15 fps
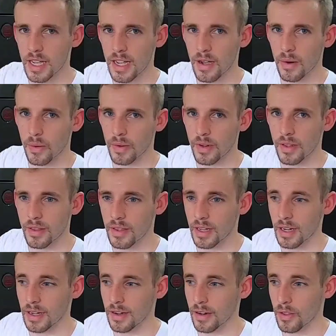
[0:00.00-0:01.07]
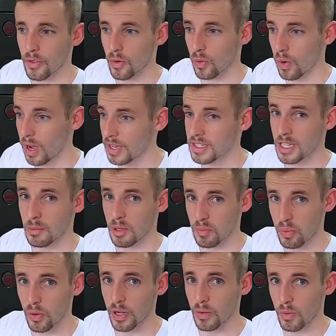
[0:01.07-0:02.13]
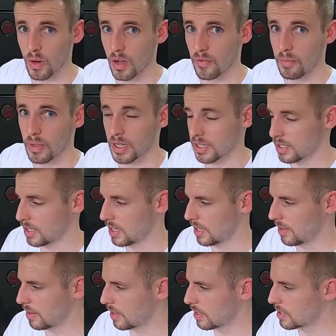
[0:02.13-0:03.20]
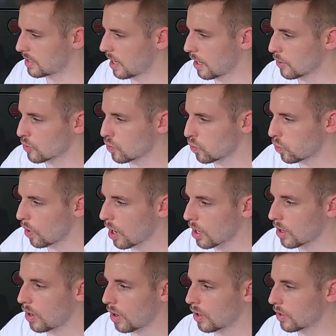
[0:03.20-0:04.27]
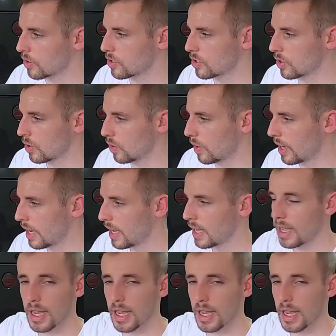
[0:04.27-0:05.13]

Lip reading: down, then the ride's gonna be pretty rough because again, this tire's rock hard, so